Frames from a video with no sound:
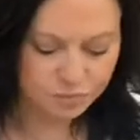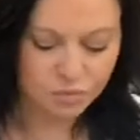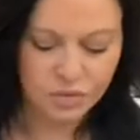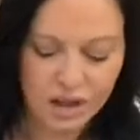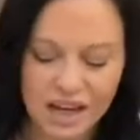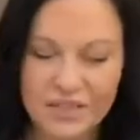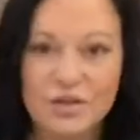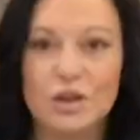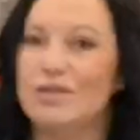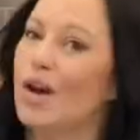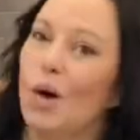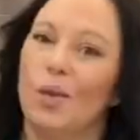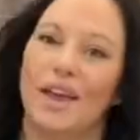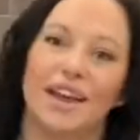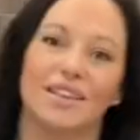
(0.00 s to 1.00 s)
If you
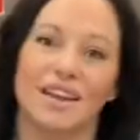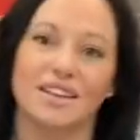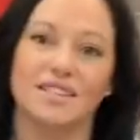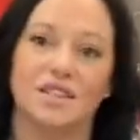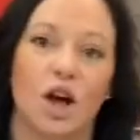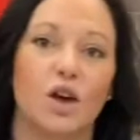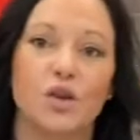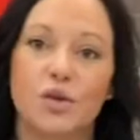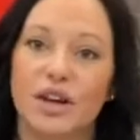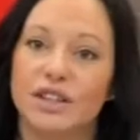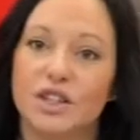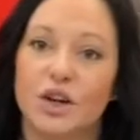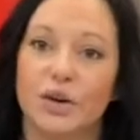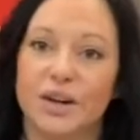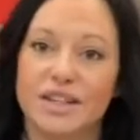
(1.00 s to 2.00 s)
don't like a lot of salt, you can
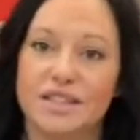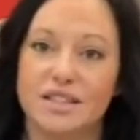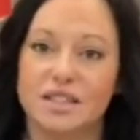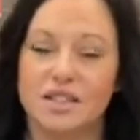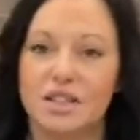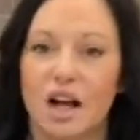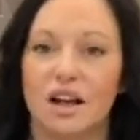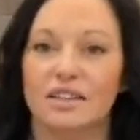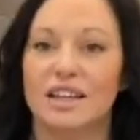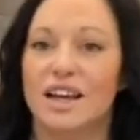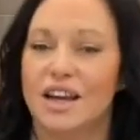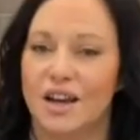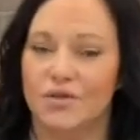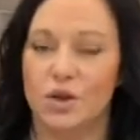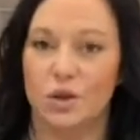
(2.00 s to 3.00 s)
decrease the salt.
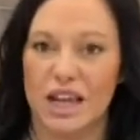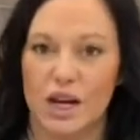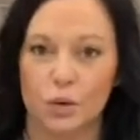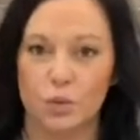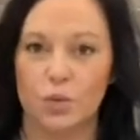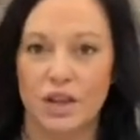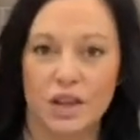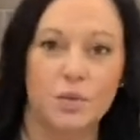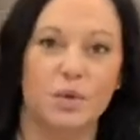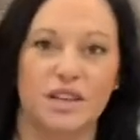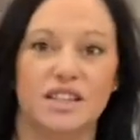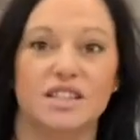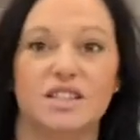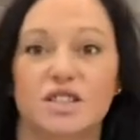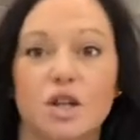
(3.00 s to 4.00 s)
If you like a really, really
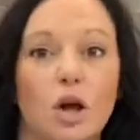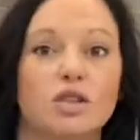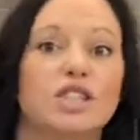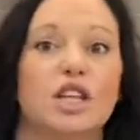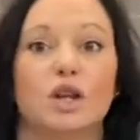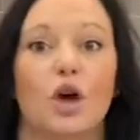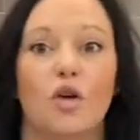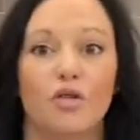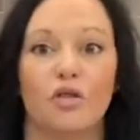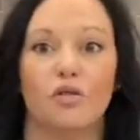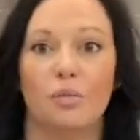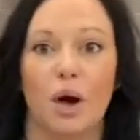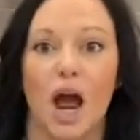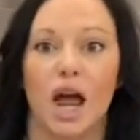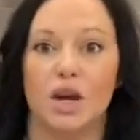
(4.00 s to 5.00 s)
salty loaf of
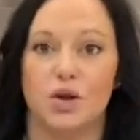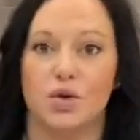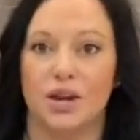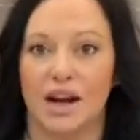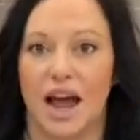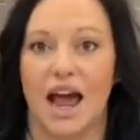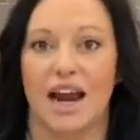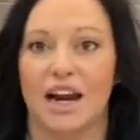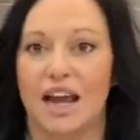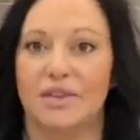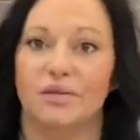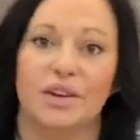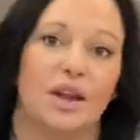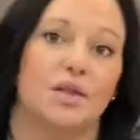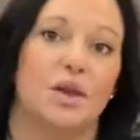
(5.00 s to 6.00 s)
bread, you can add
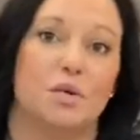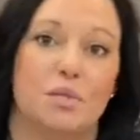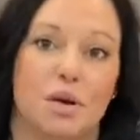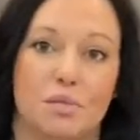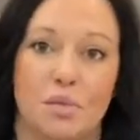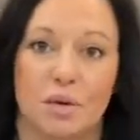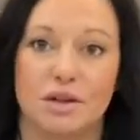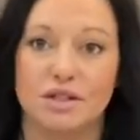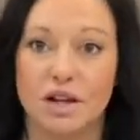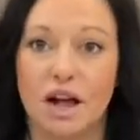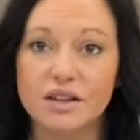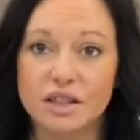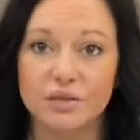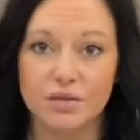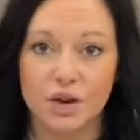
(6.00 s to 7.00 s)
even a little bit more
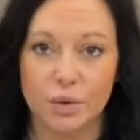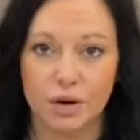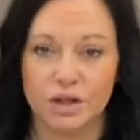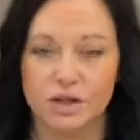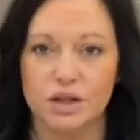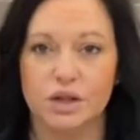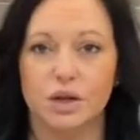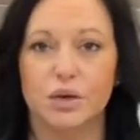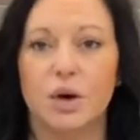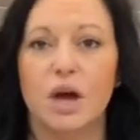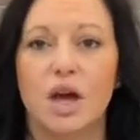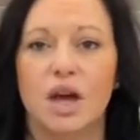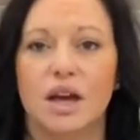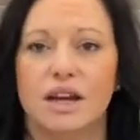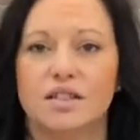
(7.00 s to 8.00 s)
salt if you want to.
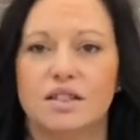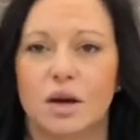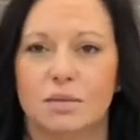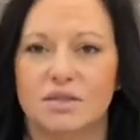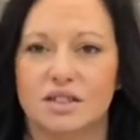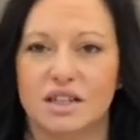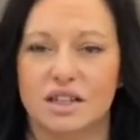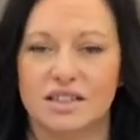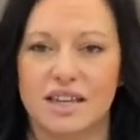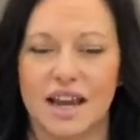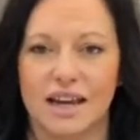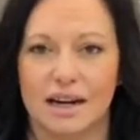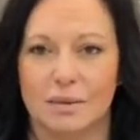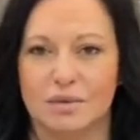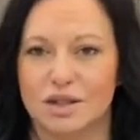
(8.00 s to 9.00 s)
And so I'm just gonna take
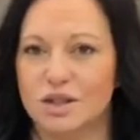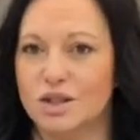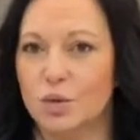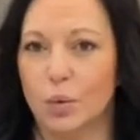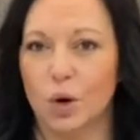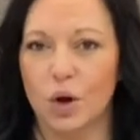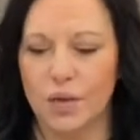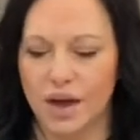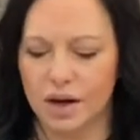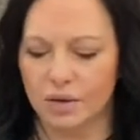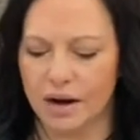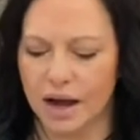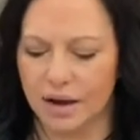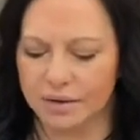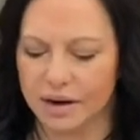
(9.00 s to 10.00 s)
and I'm gonna swirl that
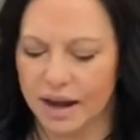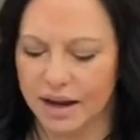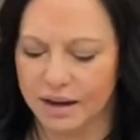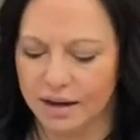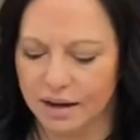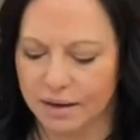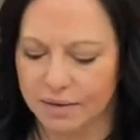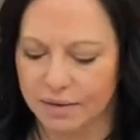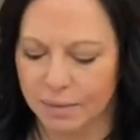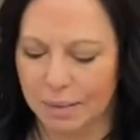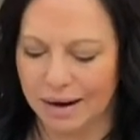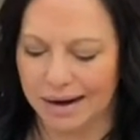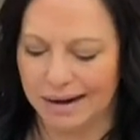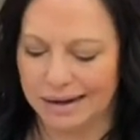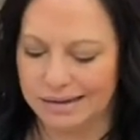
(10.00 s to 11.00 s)
around in the
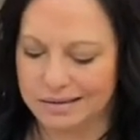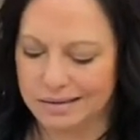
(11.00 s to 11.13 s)
pot,